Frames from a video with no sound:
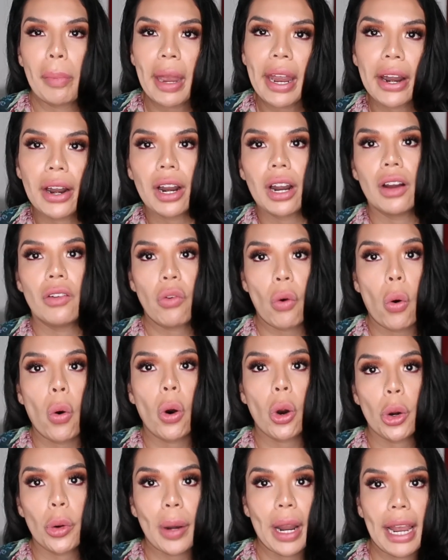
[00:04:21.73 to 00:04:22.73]
pair of
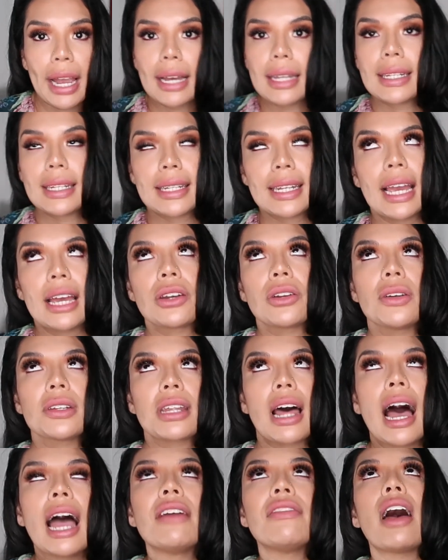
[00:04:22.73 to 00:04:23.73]
Oran sandals
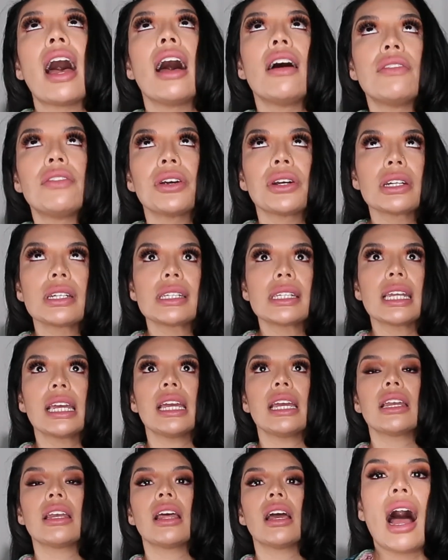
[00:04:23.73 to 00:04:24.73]
I've ever
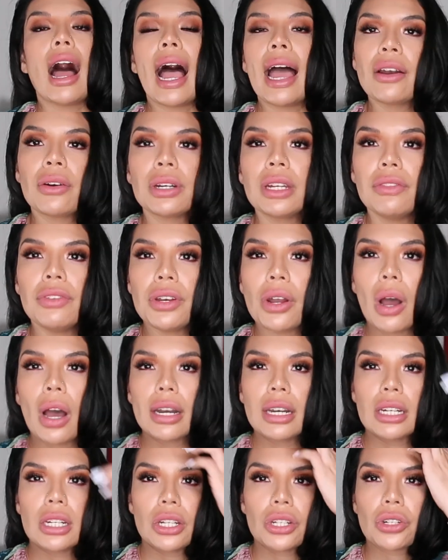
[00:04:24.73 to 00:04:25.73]
seen. I don't even know
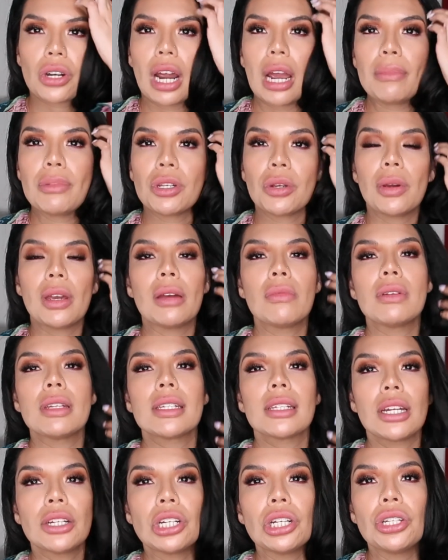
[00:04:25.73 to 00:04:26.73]
how to describe to you. It
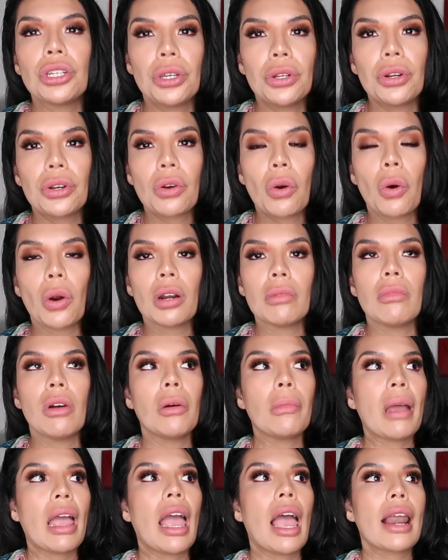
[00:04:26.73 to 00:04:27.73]
was such a unicorn
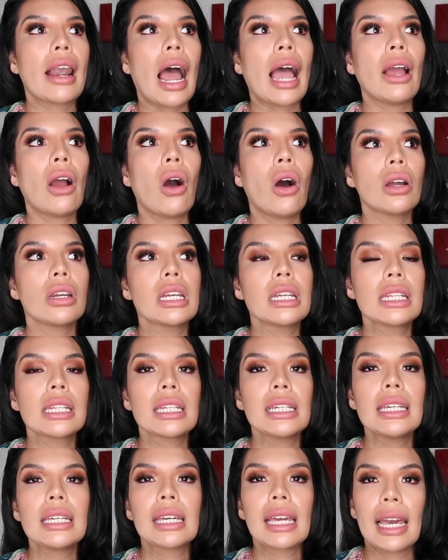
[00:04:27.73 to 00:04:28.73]
moment, and I
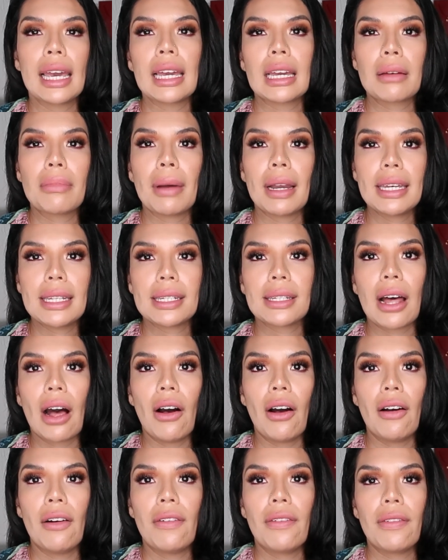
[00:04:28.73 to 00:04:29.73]
honestly kick
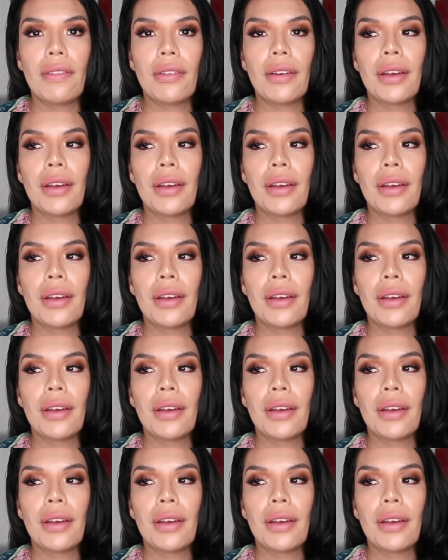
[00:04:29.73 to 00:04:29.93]
myself